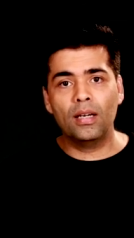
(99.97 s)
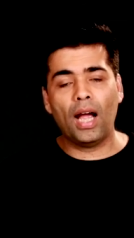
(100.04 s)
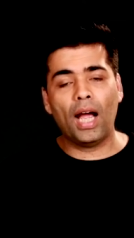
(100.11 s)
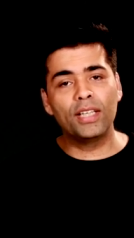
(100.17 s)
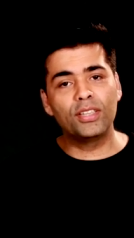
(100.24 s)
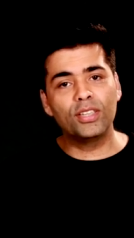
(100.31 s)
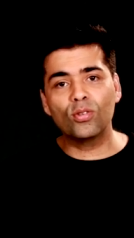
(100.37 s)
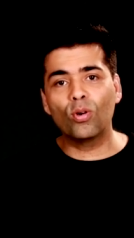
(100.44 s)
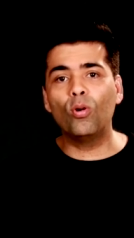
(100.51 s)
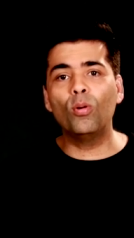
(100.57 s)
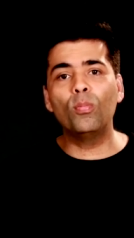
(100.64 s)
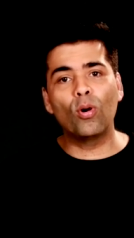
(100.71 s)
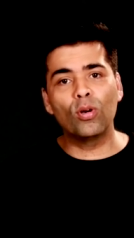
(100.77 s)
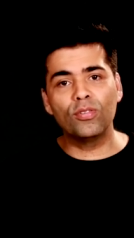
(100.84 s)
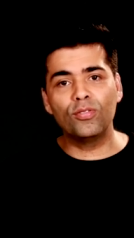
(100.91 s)
I just hope
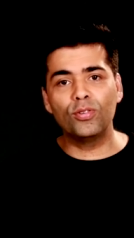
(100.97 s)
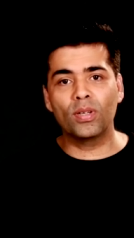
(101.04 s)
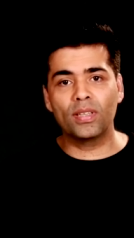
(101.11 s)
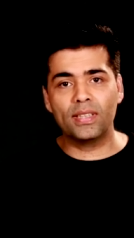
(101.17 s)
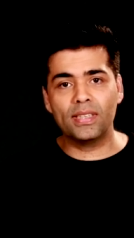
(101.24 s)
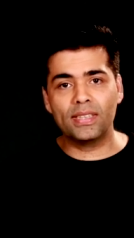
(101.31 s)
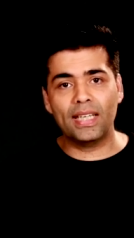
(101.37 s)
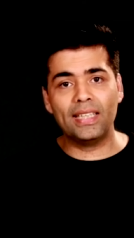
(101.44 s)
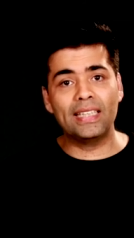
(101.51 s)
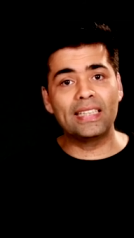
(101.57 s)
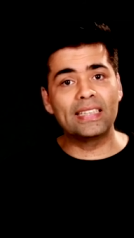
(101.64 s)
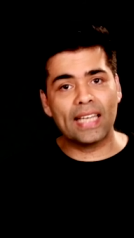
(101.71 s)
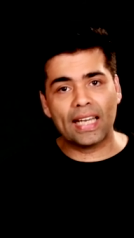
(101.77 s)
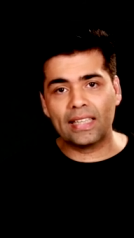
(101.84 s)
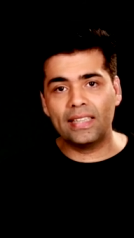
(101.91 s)
all of you understand
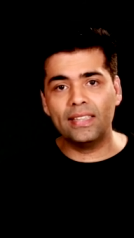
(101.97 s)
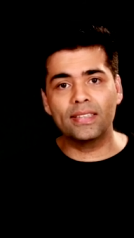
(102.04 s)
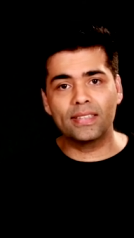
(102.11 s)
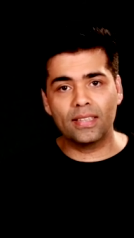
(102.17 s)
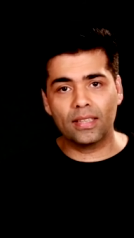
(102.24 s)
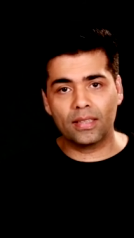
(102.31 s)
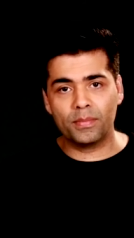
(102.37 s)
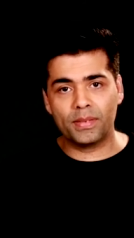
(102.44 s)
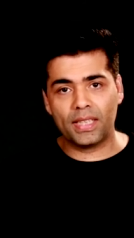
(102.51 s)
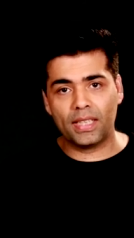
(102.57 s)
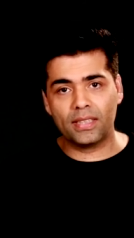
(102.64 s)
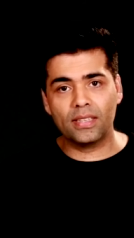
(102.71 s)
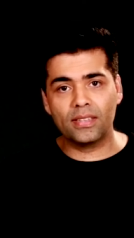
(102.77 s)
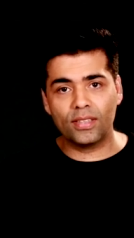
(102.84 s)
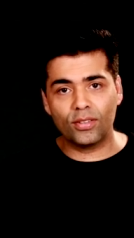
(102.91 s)
exactly the
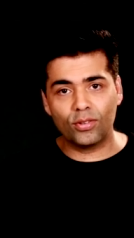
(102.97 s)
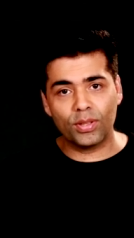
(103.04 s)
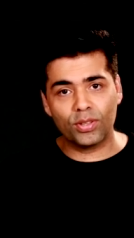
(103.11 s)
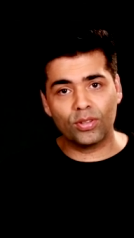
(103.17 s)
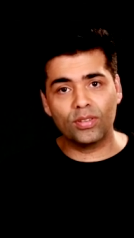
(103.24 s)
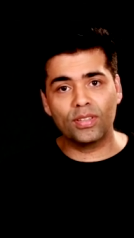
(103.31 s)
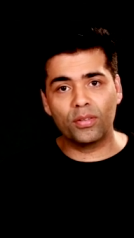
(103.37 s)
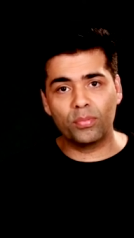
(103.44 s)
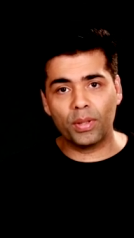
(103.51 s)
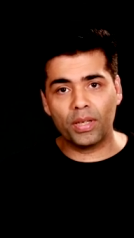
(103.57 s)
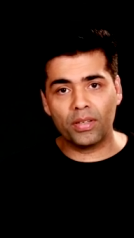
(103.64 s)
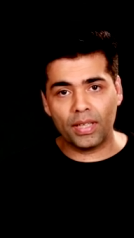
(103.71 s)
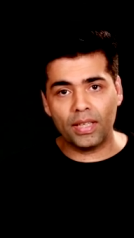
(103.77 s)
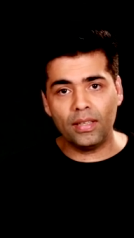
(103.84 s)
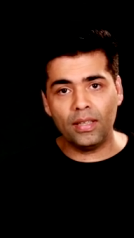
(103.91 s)
circumstance and situation that we
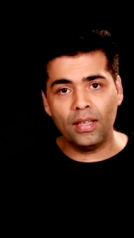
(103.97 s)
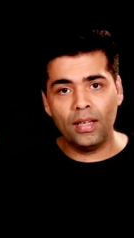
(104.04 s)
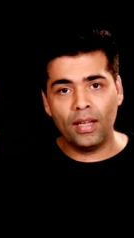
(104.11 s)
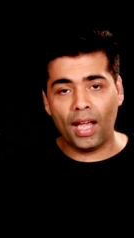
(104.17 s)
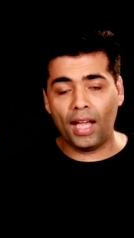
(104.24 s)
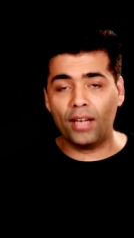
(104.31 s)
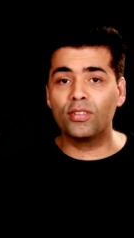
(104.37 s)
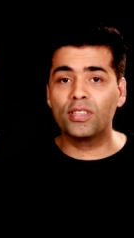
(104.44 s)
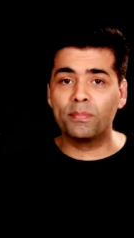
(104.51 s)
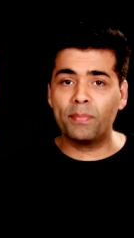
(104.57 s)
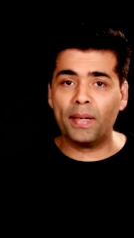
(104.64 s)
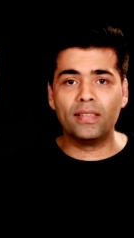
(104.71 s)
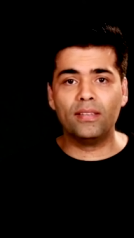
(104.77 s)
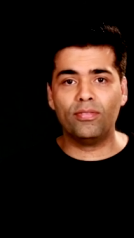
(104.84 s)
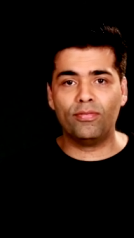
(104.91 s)
are in and
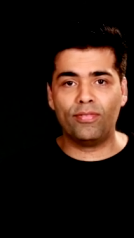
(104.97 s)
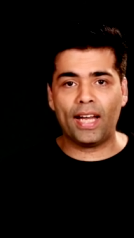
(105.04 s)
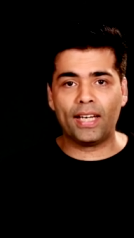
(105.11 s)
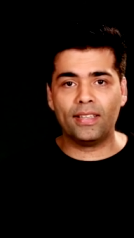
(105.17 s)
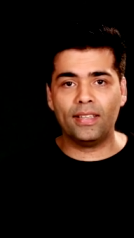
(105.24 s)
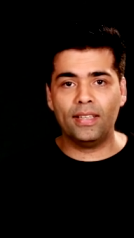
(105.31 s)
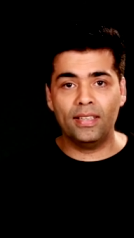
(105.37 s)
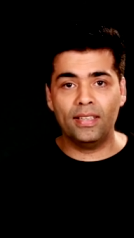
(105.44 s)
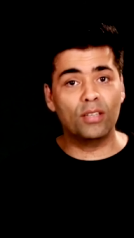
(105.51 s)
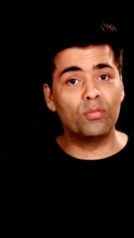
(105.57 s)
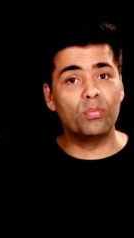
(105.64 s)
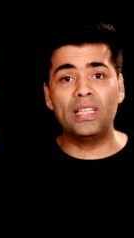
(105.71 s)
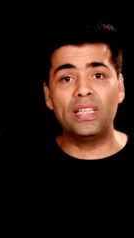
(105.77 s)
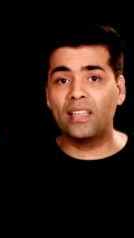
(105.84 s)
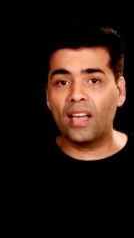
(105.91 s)
respect the fact that
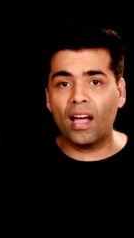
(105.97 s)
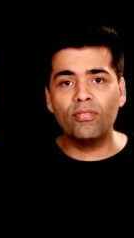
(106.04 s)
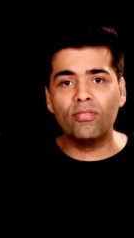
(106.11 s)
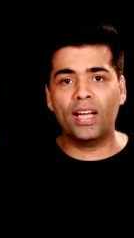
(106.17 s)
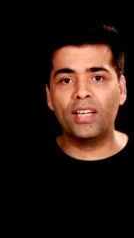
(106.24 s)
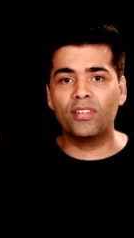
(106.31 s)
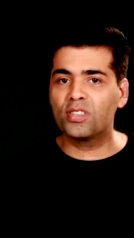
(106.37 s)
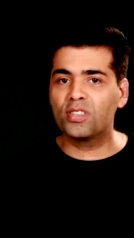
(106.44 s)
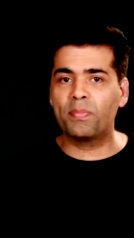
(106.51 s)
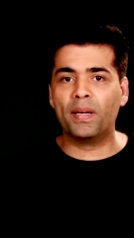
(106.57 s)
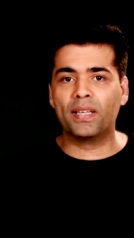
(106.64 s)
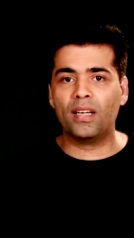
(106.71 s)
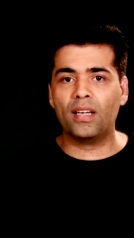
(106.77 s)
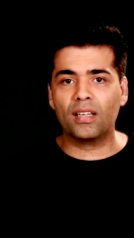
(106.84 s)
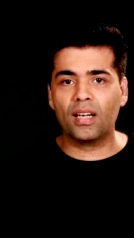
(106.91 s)
we love and
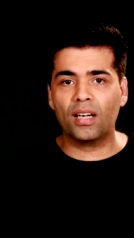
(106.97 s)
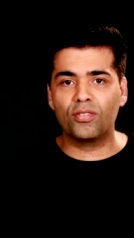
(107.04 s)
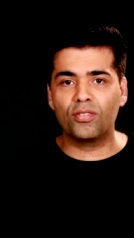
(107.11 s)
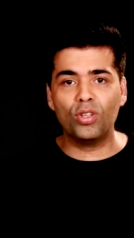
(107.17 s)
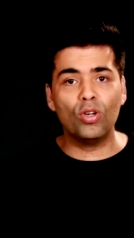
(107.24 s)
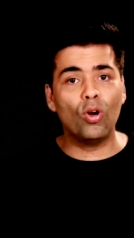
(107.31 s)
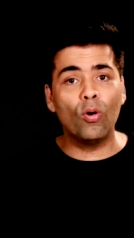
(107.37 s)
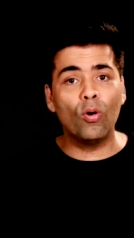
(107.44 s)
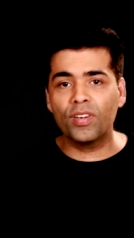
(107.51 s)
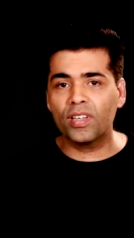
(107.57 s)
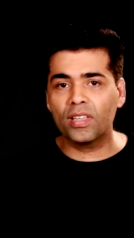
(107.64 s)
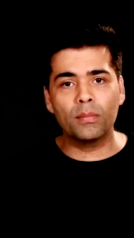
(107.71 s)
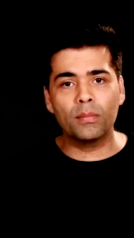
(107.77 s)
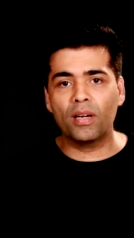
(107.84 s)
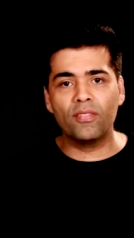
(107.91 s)
respect our country over
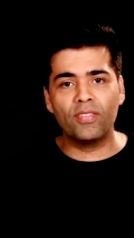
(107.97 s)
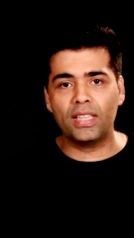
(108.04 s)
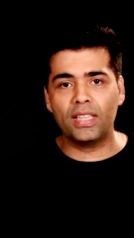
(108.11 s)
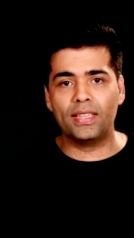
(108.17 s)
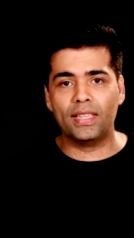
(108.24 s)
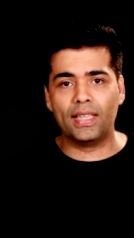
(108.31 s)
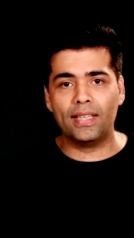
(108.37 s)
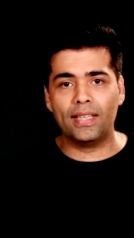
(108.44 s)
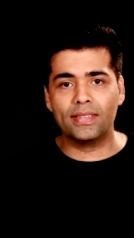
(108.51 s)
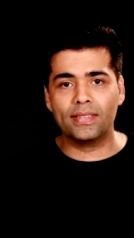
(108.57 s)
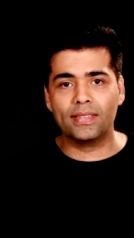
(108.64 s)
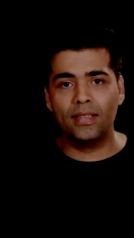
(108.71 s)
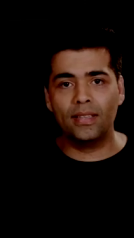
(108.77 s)
and above anything else.